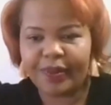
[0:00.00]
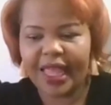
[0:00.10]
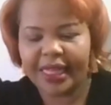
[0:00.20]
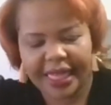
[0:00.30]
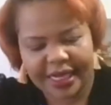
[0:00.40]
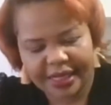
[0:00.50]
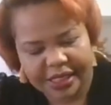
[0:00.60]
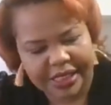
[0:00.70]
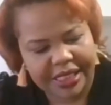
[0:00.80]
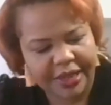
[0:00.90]
and then they'll
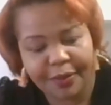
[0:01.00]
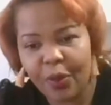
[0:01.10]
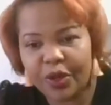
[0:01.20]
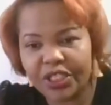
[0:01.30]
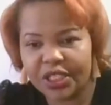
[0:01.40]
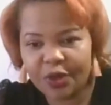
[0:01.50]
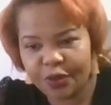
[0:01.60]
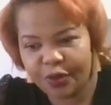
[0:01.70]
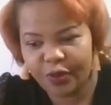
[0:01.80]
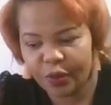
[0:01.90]
just leave portions of
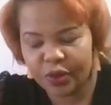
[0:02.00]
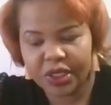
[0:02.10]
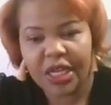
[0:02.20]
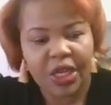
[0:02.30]
food.